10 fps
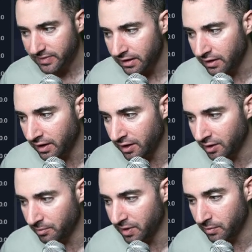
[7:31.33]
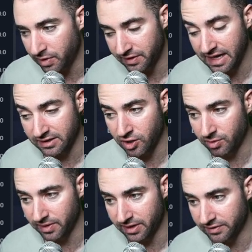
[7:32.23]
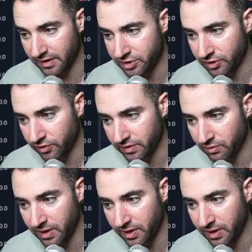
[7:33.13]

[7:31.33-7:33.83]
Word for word: But that top band is actually currently